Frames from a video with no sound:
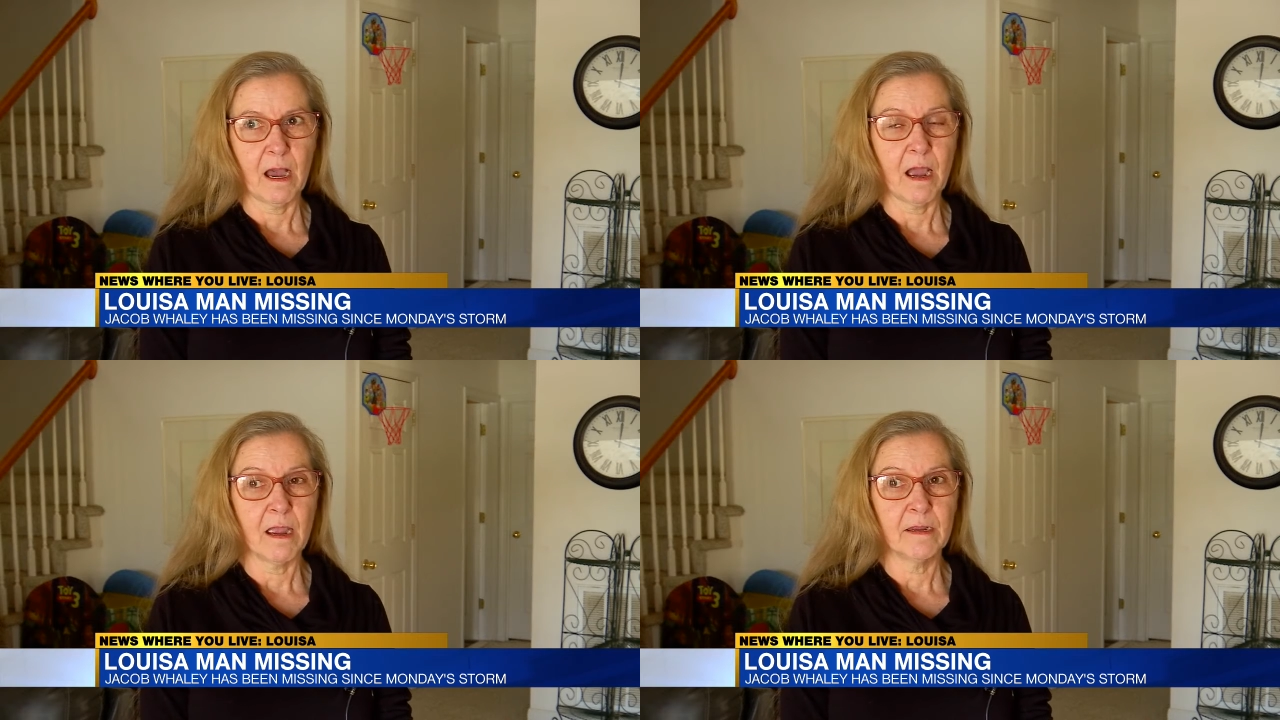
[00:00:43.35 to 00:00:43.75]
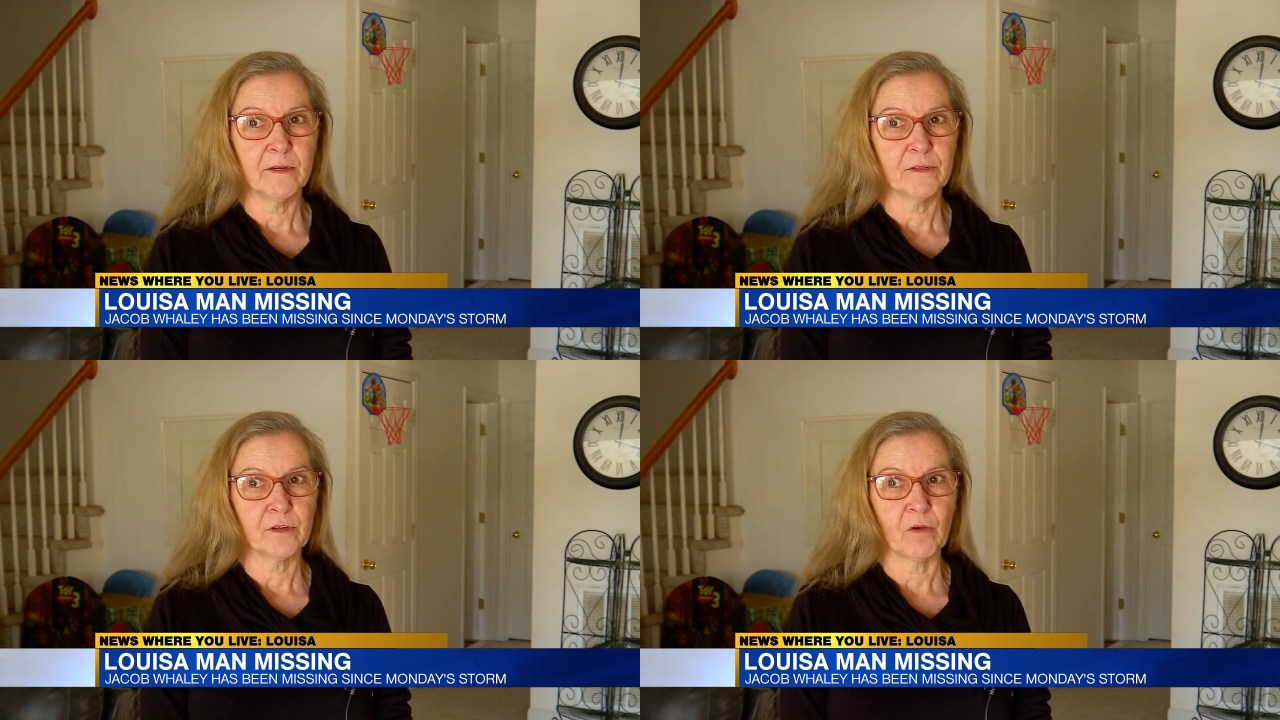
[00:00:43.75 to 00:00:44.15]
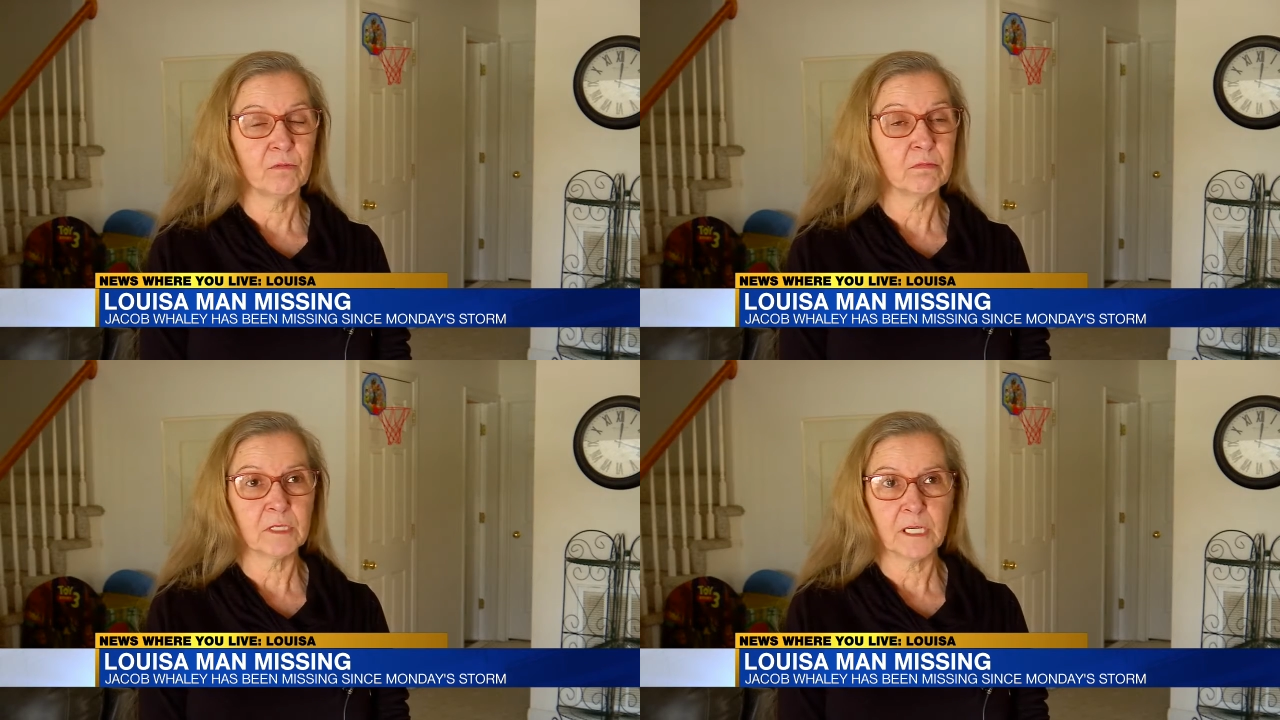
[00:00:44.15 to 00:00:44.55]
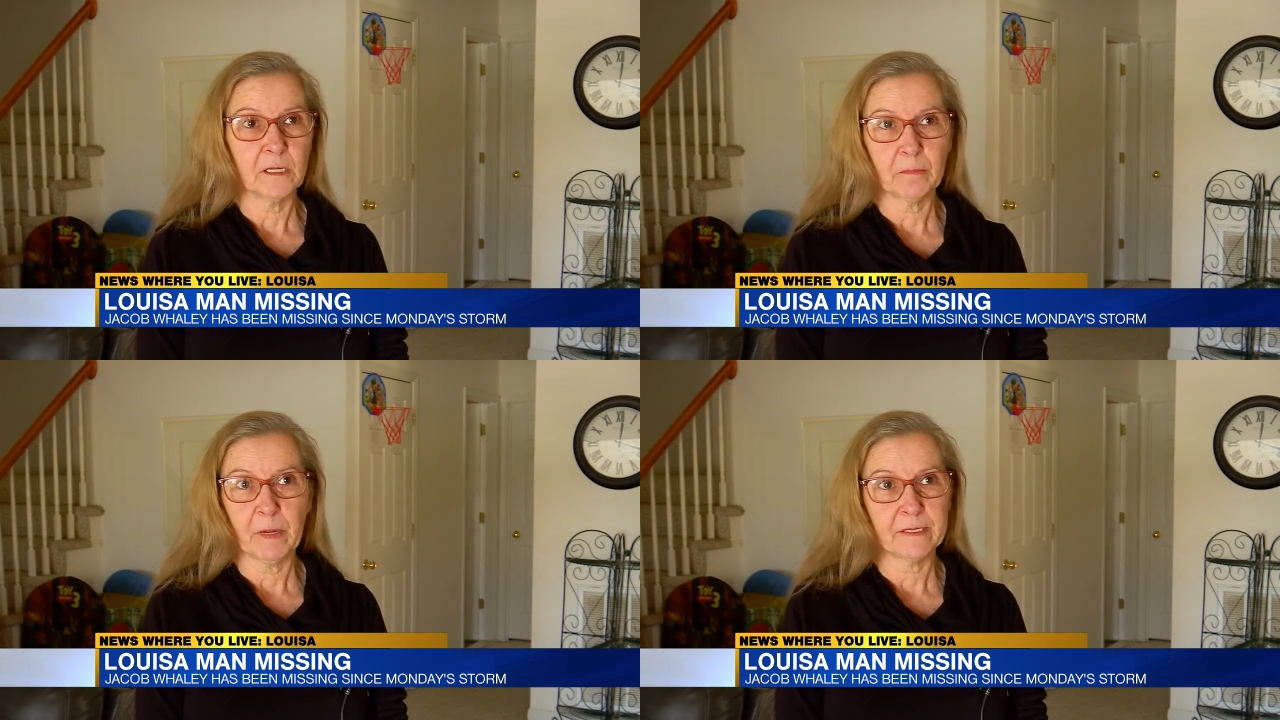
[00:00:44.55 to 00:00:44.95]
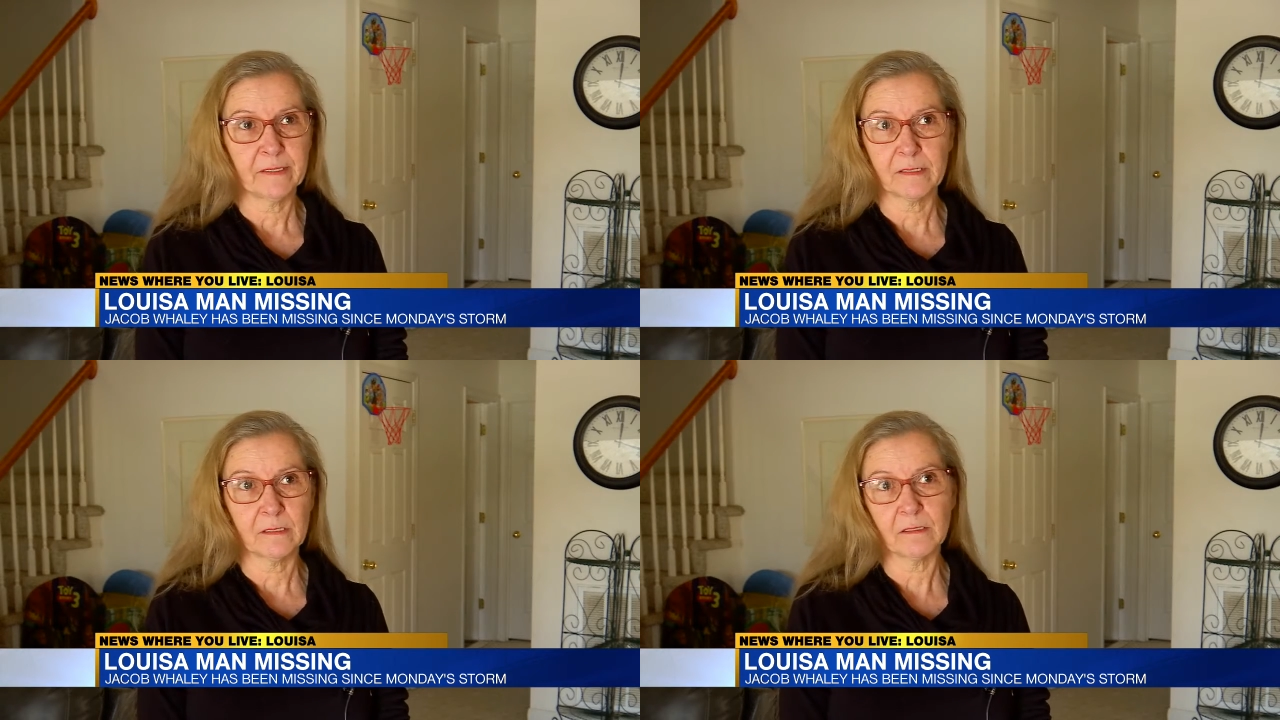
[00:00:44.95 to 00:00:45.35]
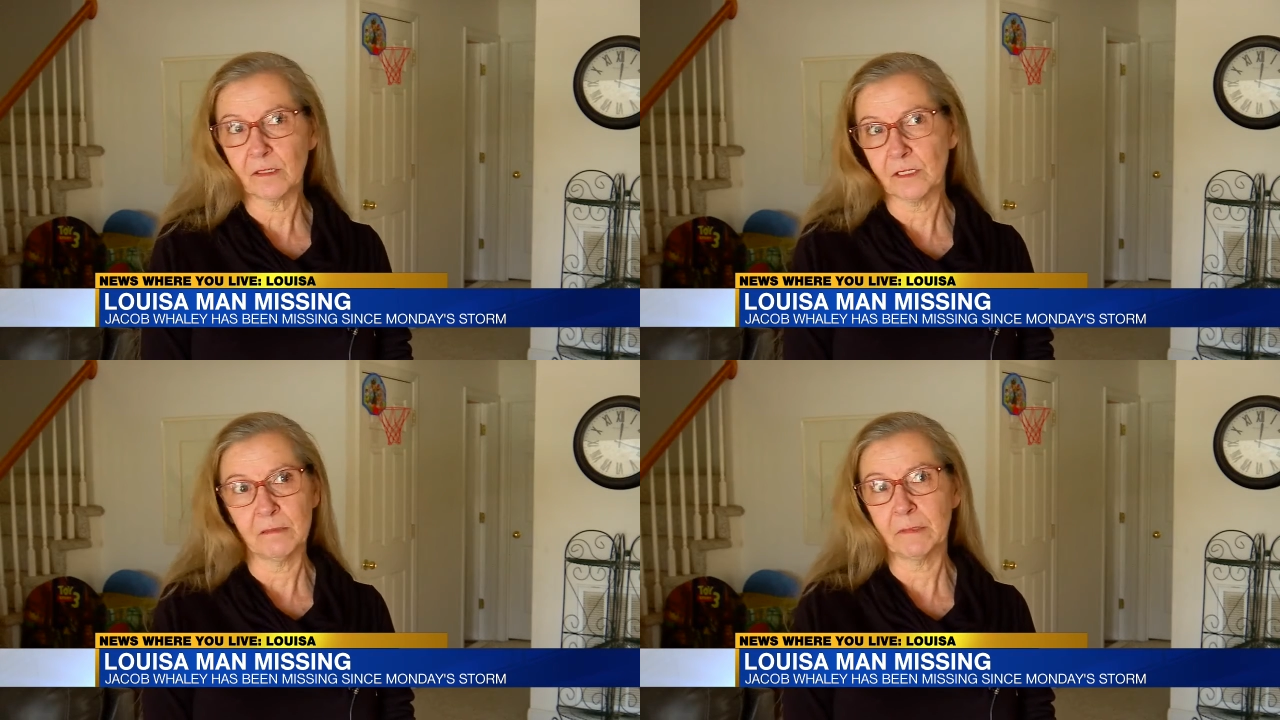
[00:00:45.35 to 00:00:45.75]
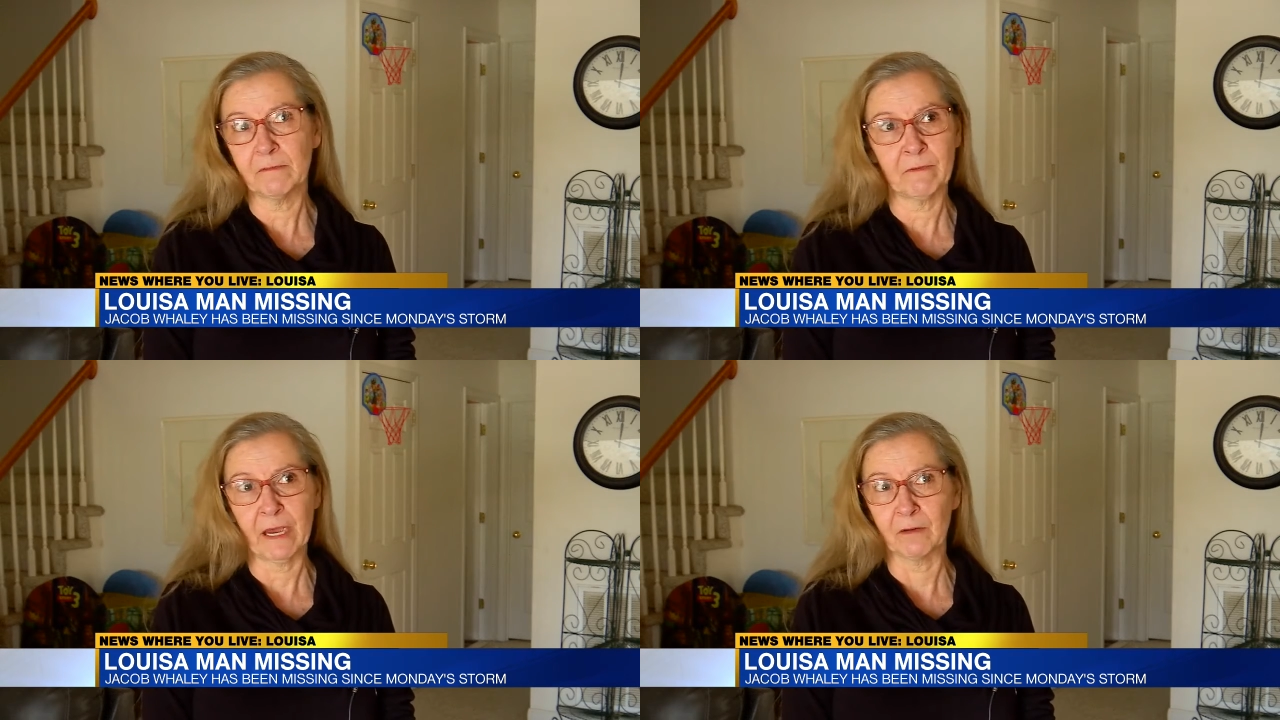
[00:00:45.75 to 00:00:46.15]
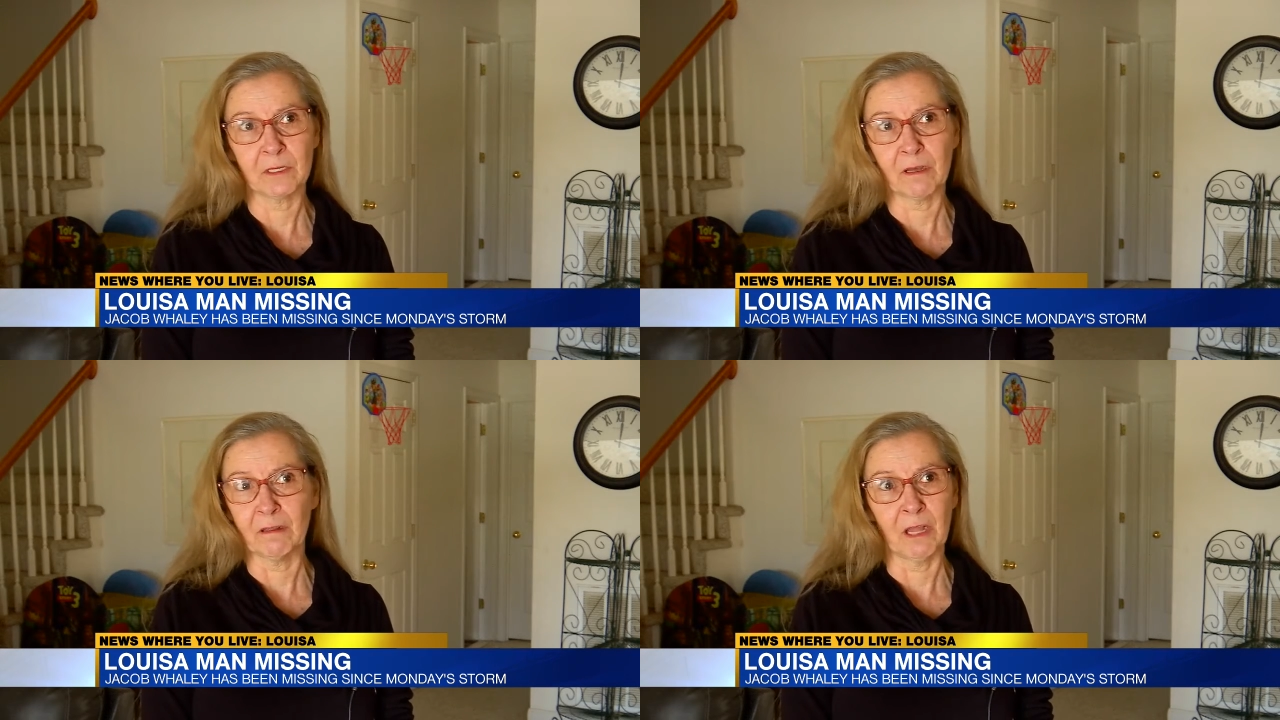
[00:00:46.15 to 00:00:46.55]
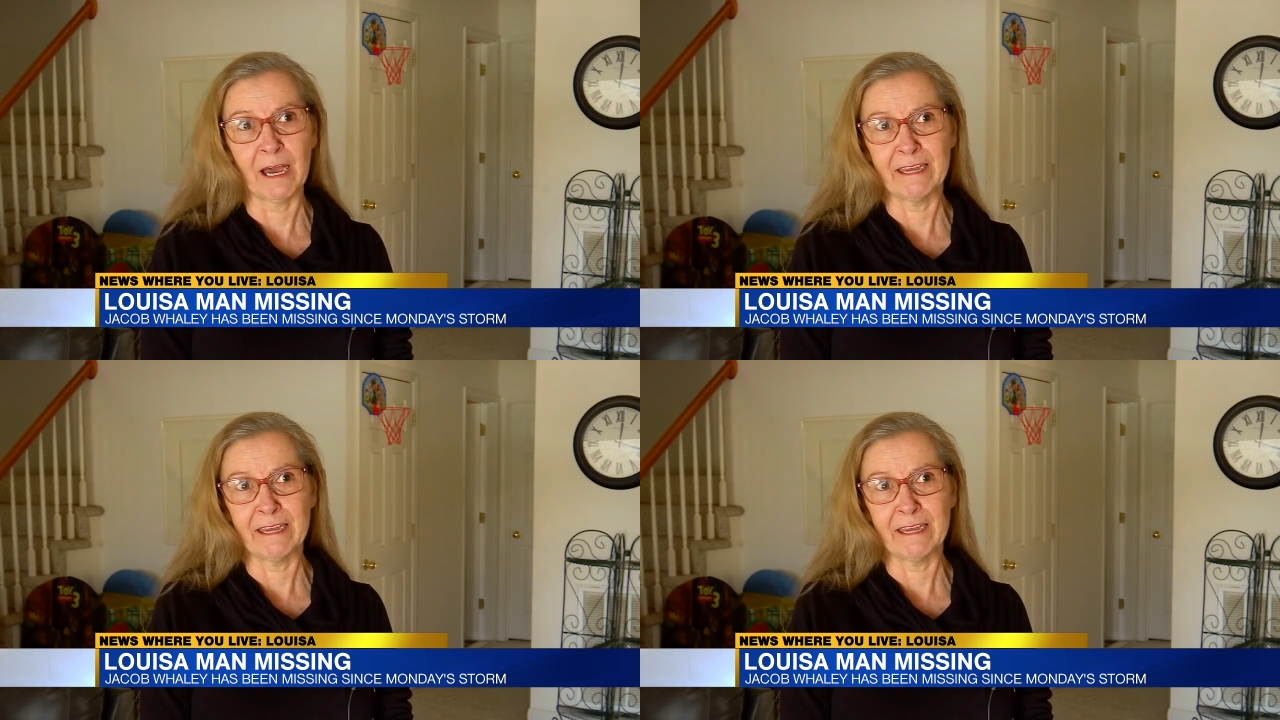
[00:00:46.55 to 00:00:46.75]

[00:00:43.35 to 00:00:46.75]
I don't think my son's going to be found alive.